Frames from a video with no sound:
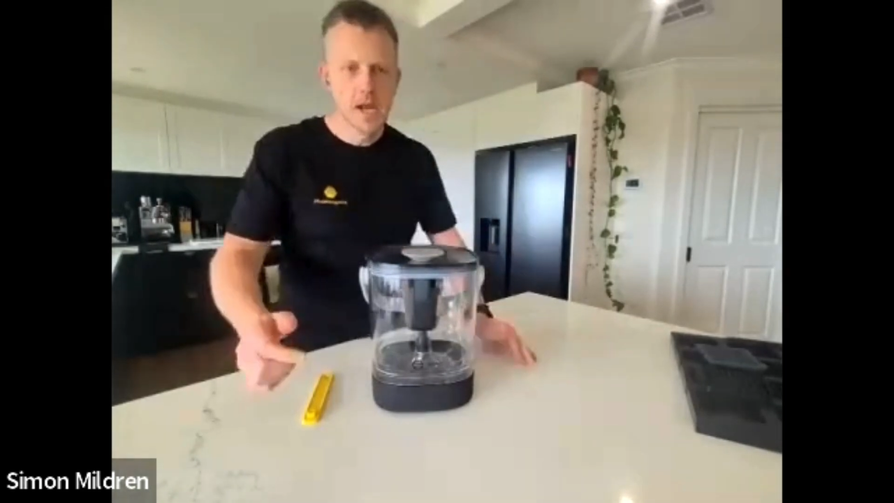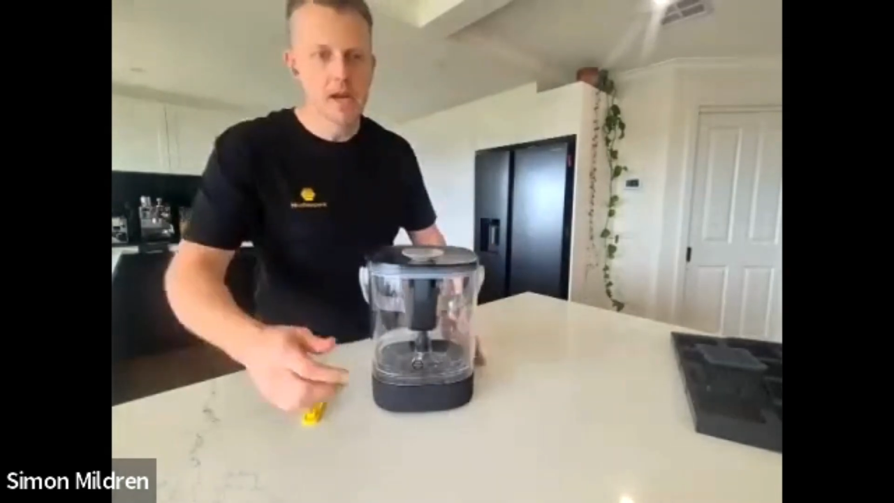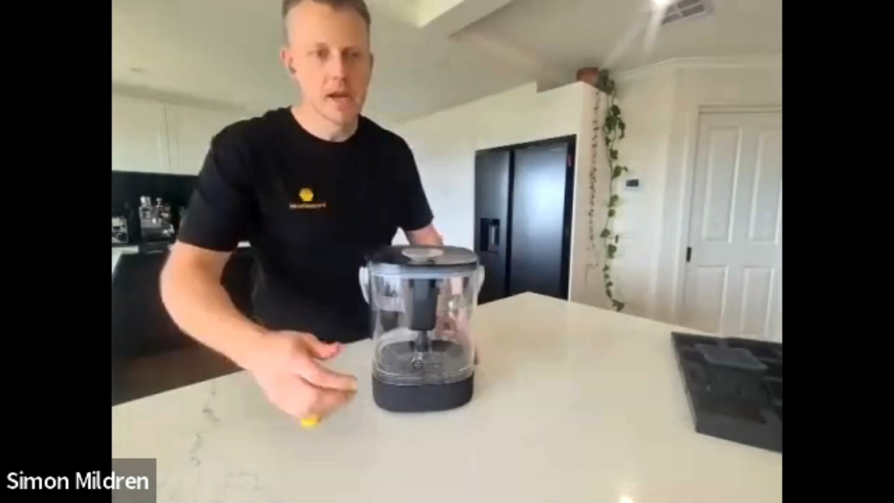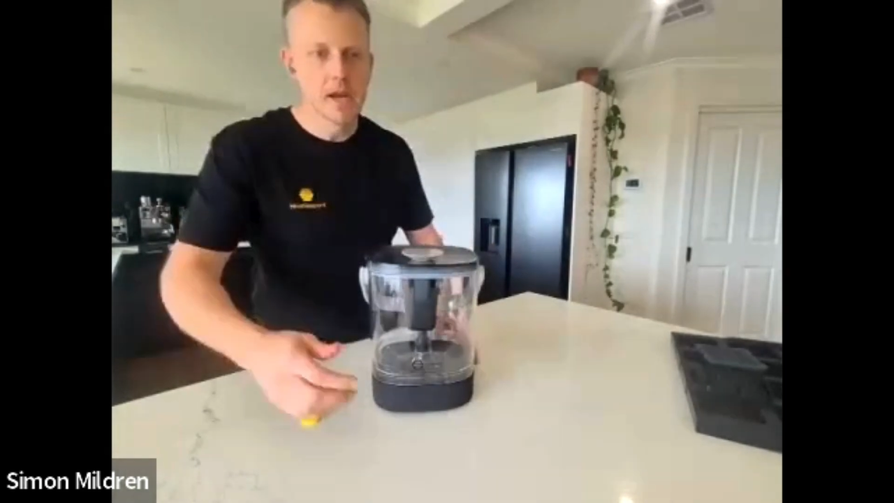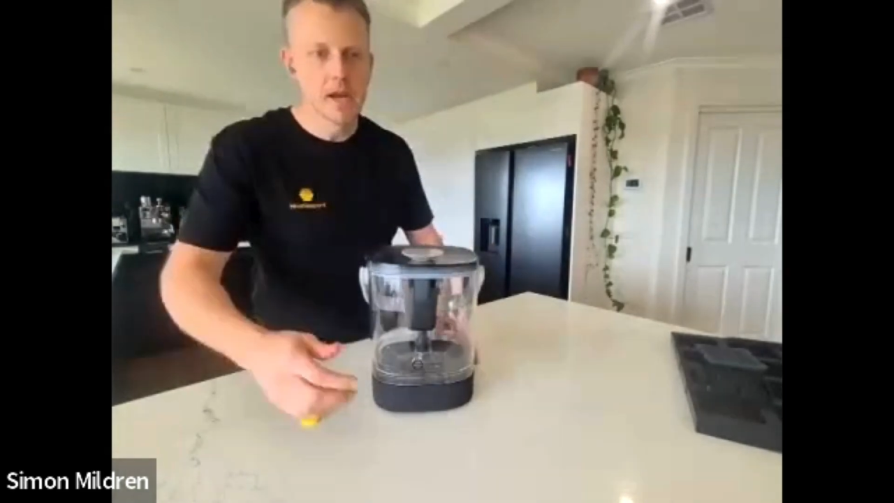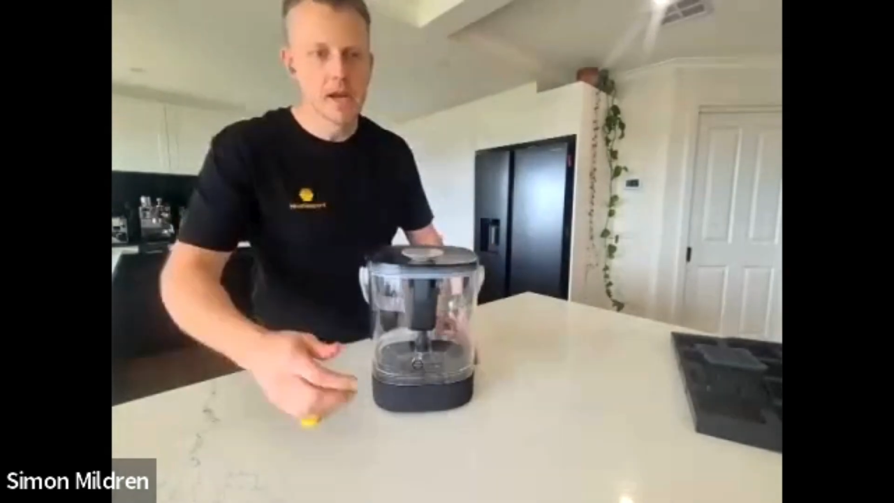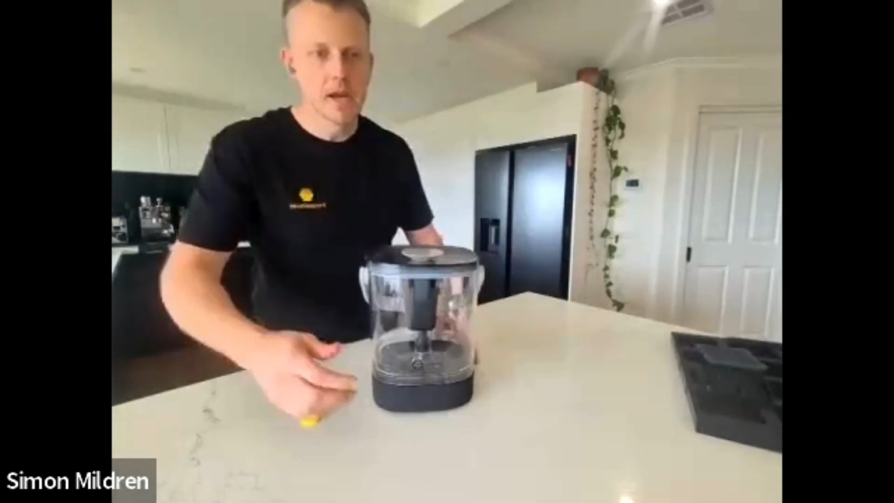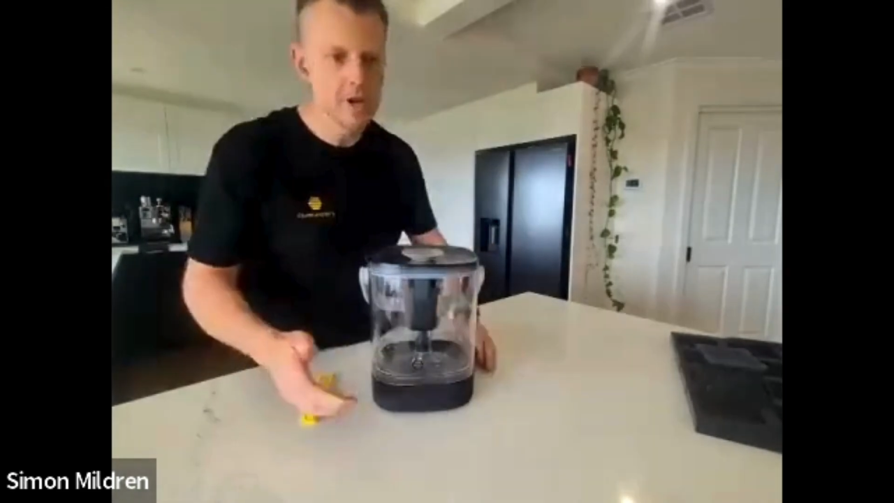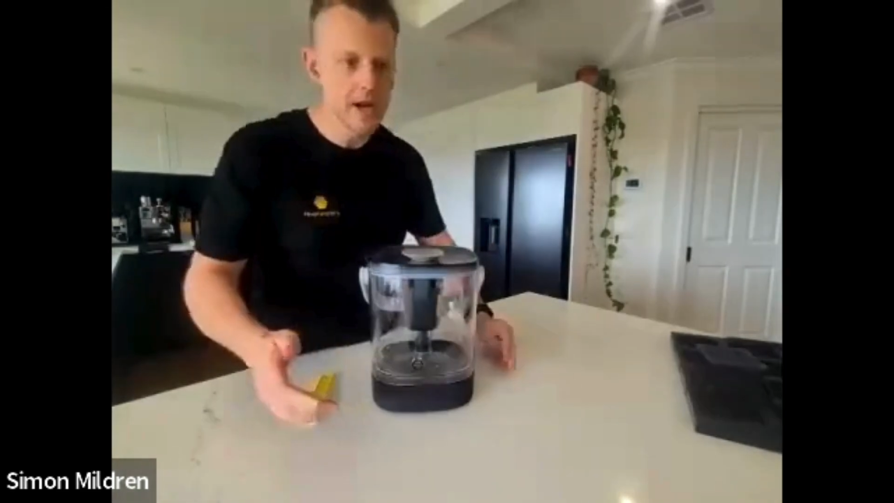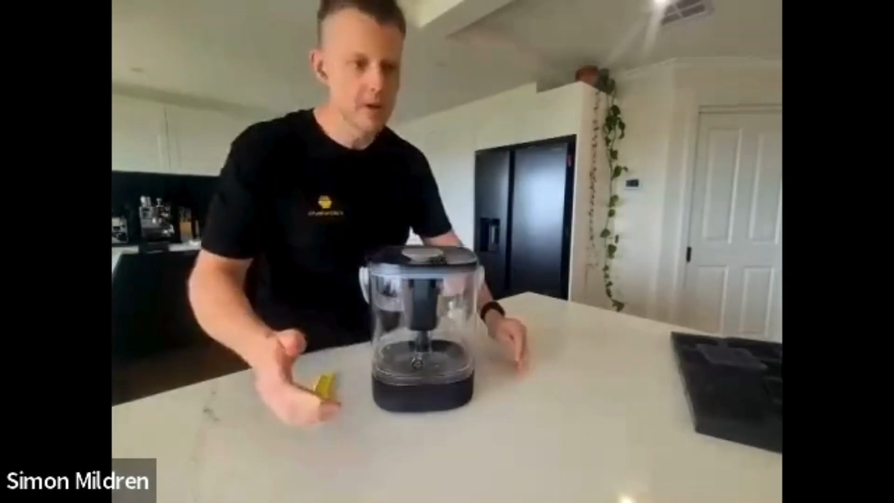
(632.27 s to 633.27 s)
Now, I
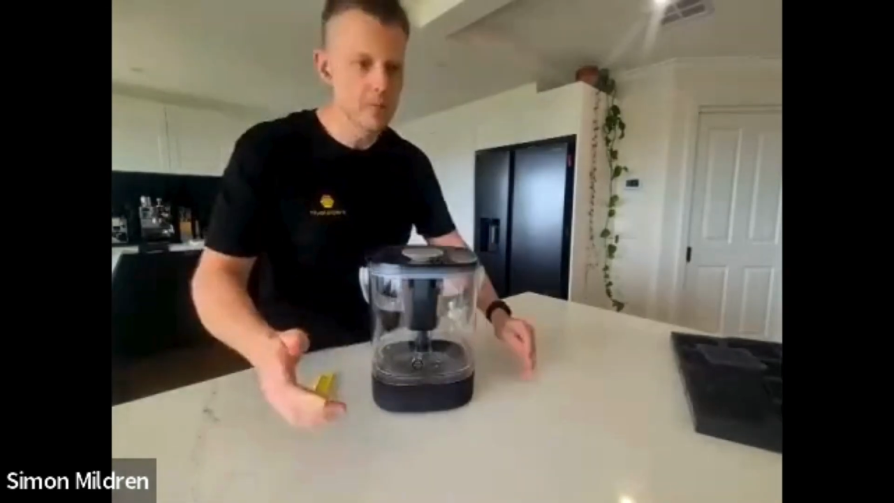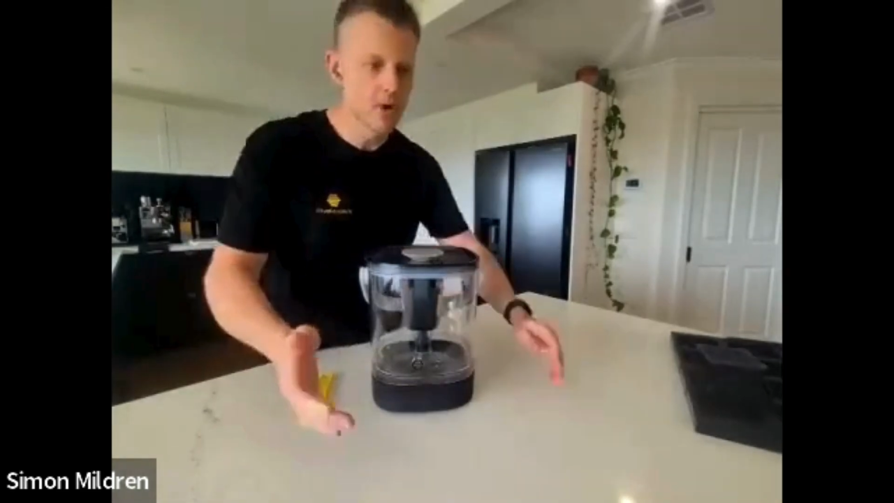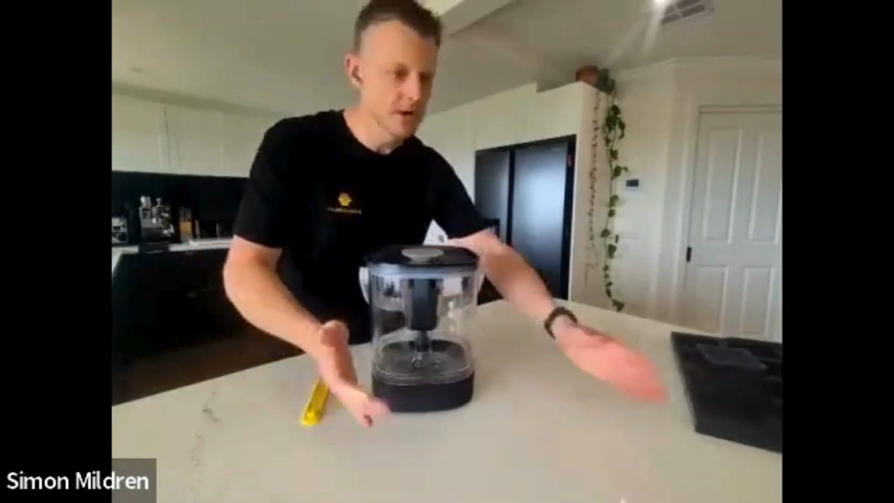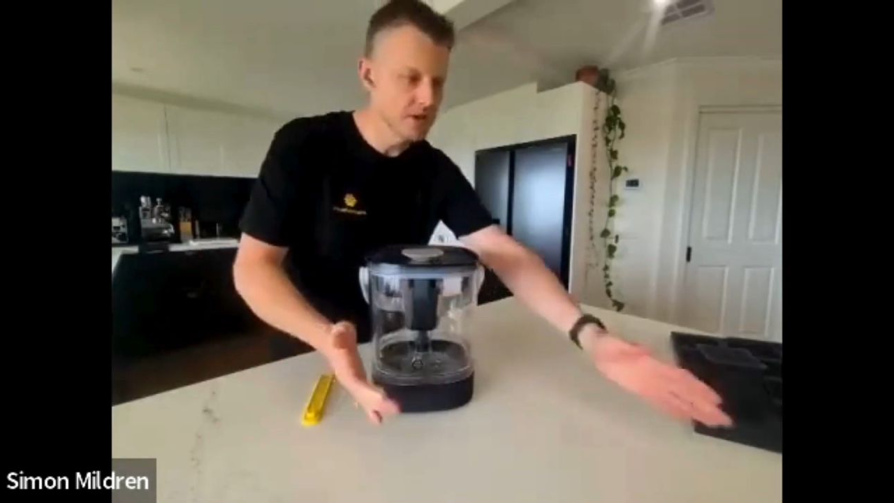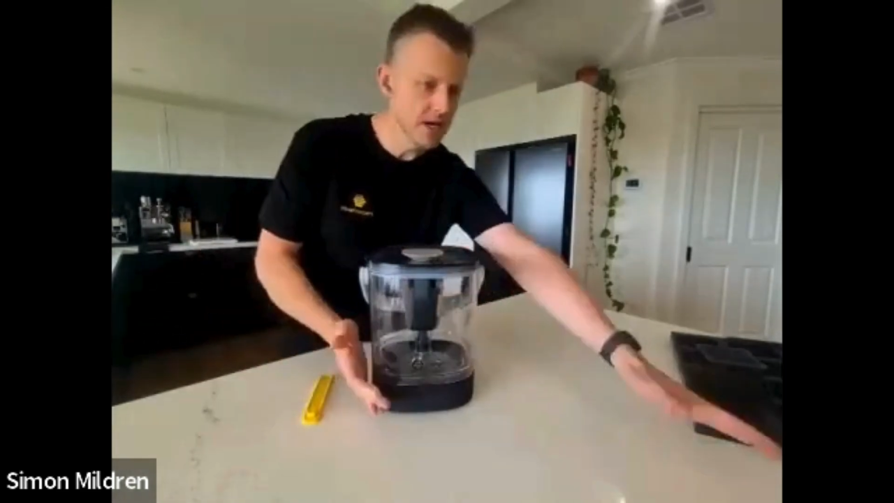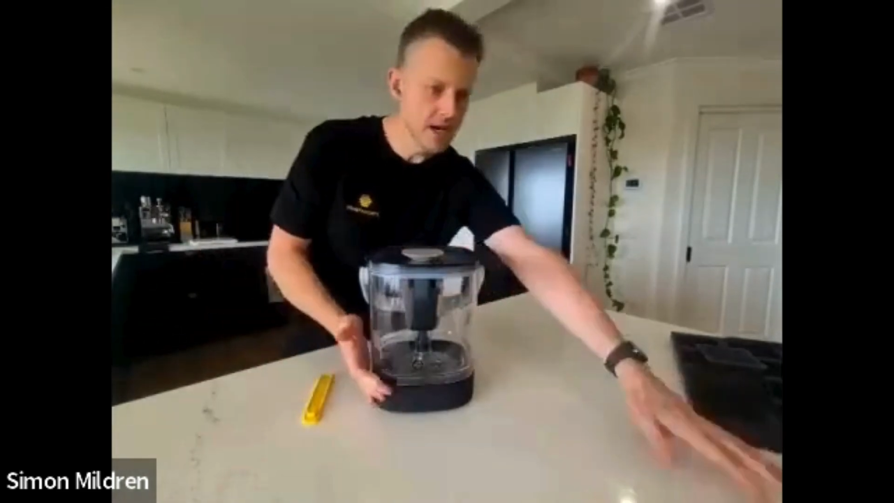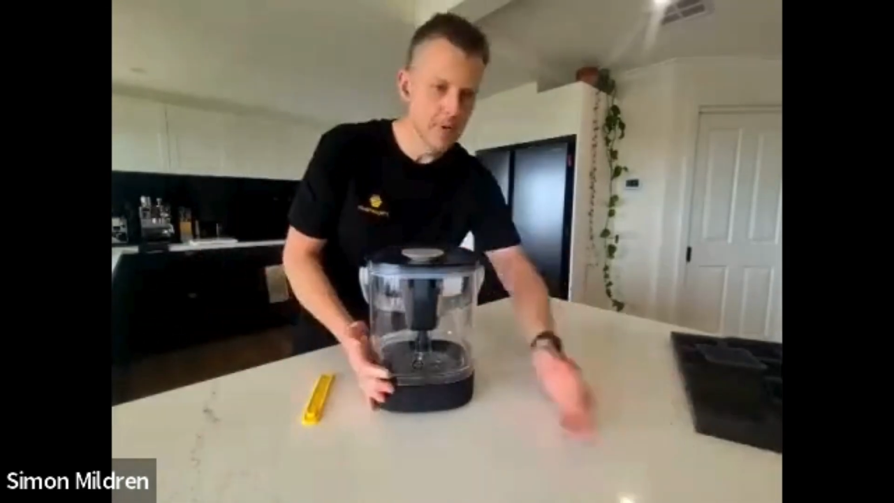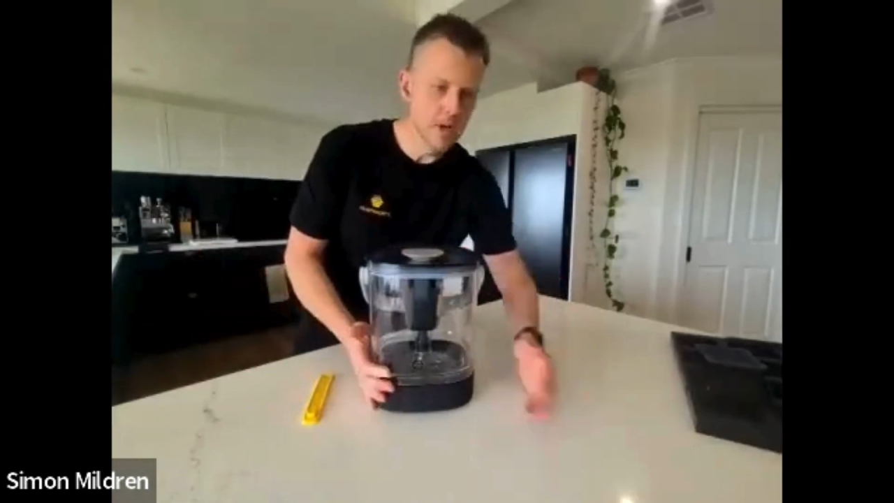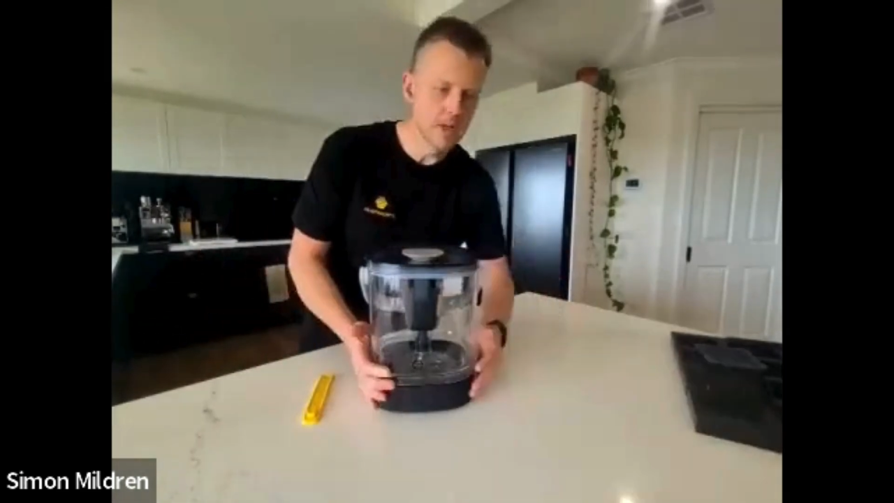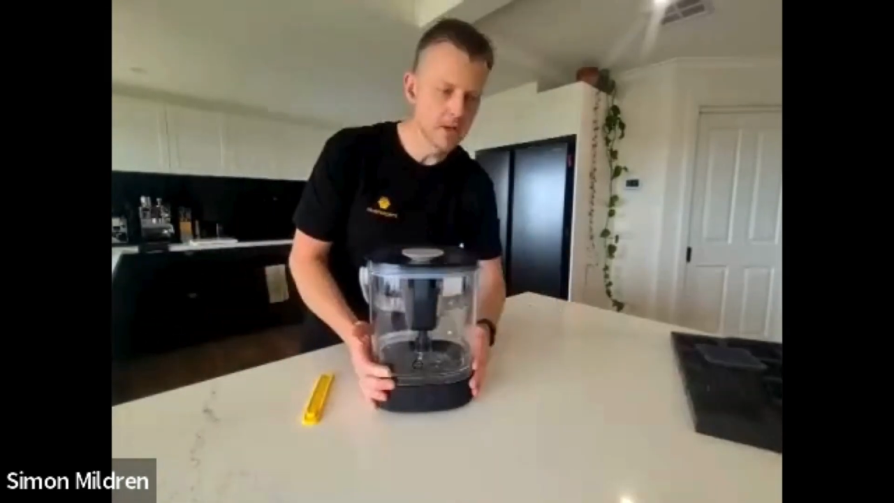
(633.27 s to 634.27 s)
want the camera to come